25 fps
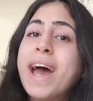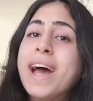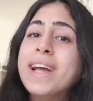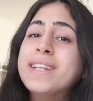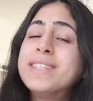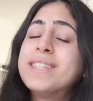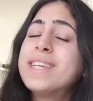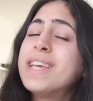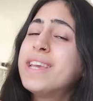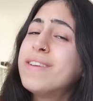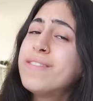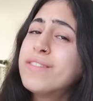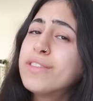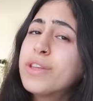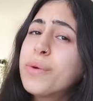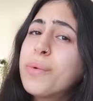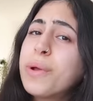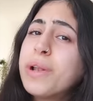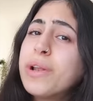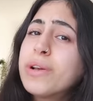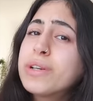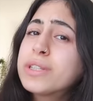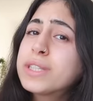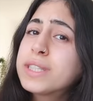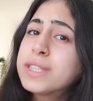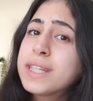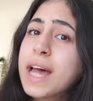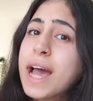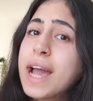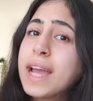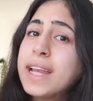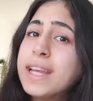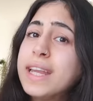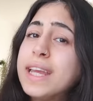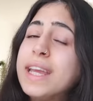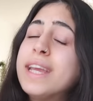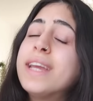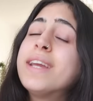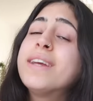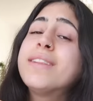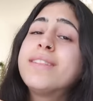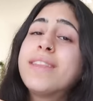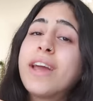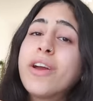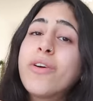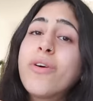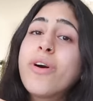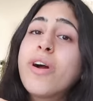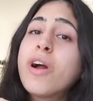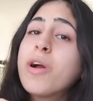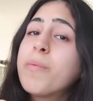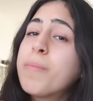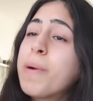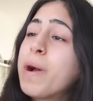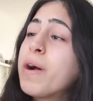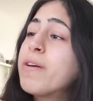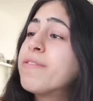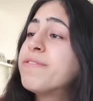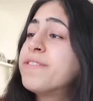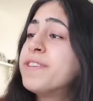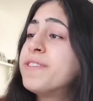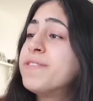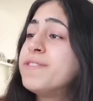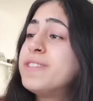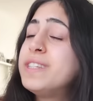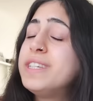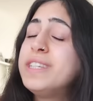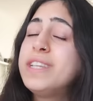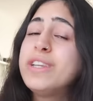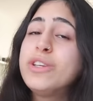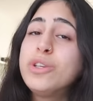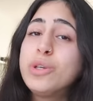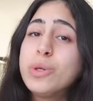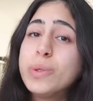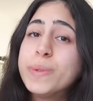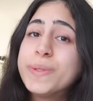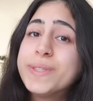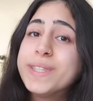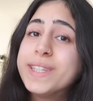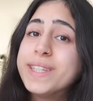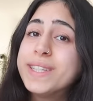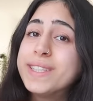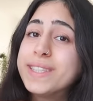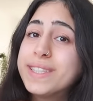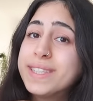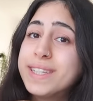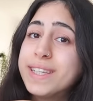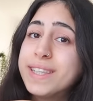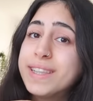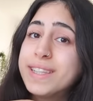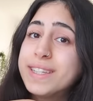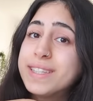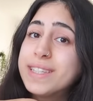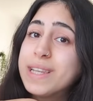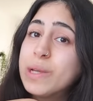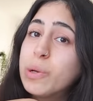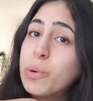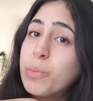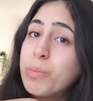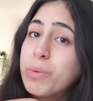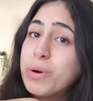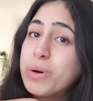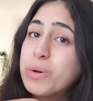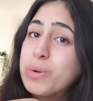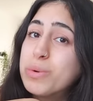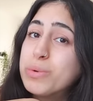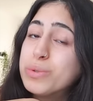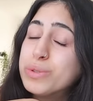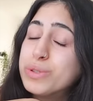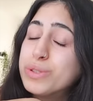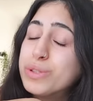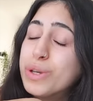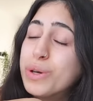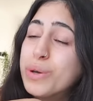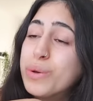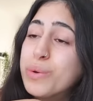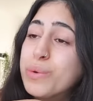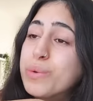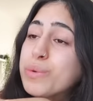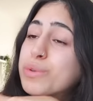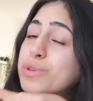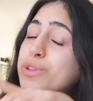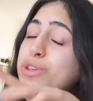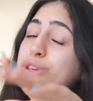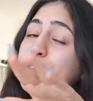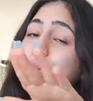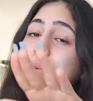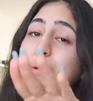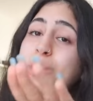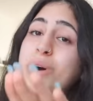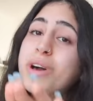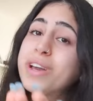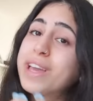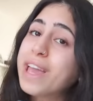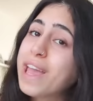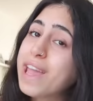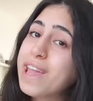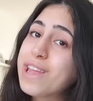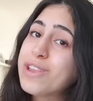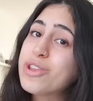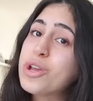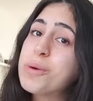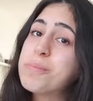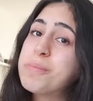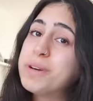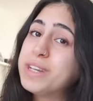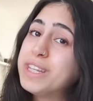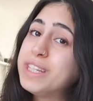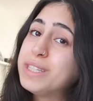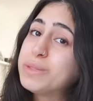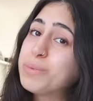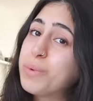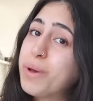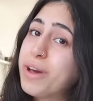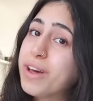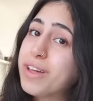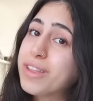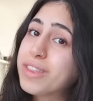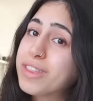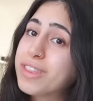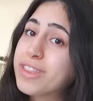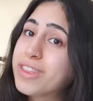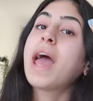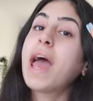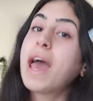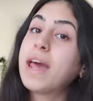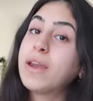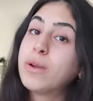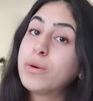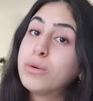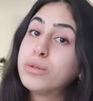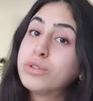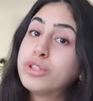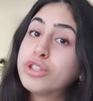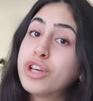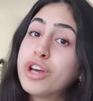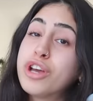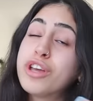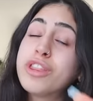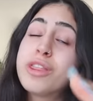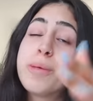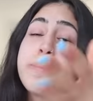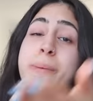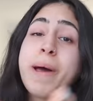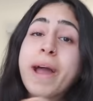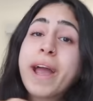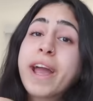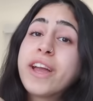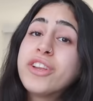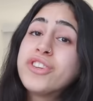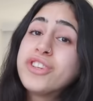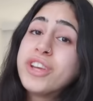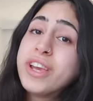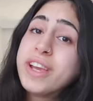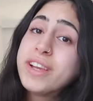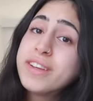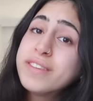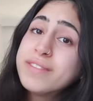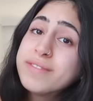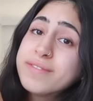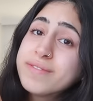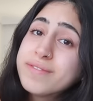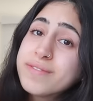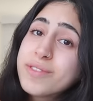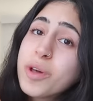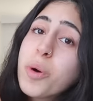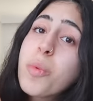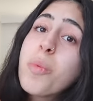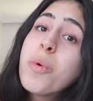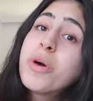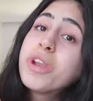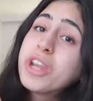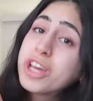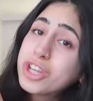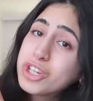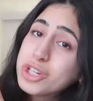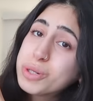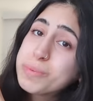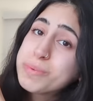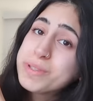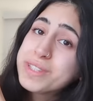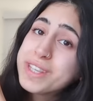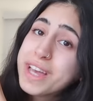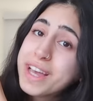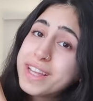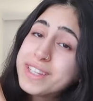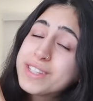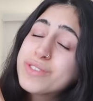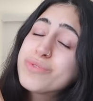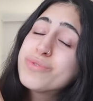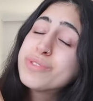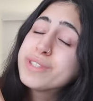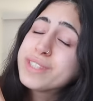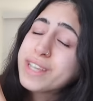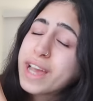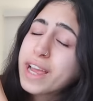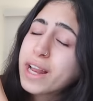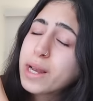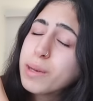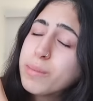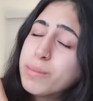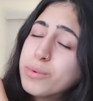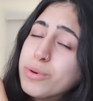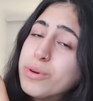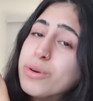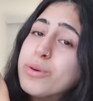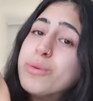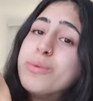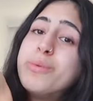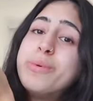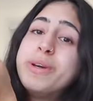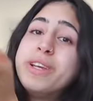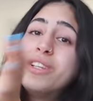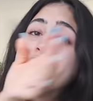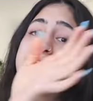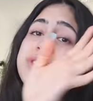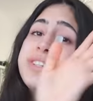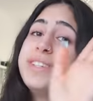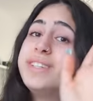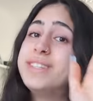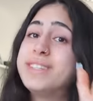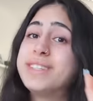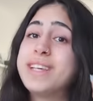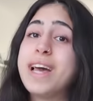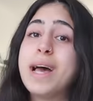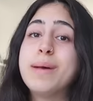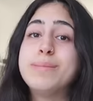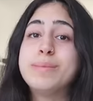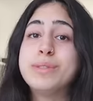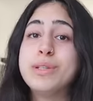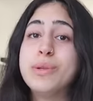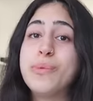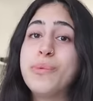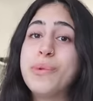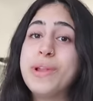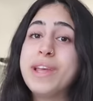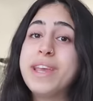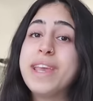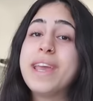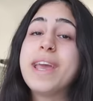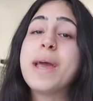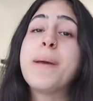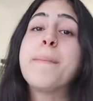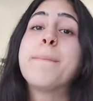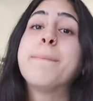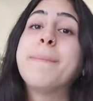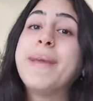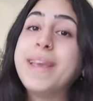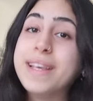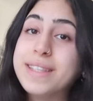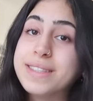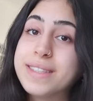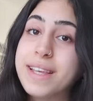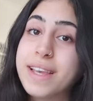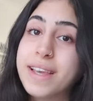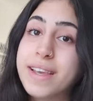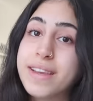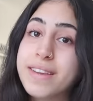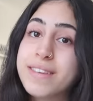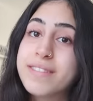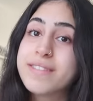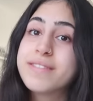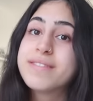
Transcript: and even though it looks tiny, there are about 15 uses in this little bottle, so you are getting your money's worth. And also the packaging, 100% recyclable, which is absolutely amazing.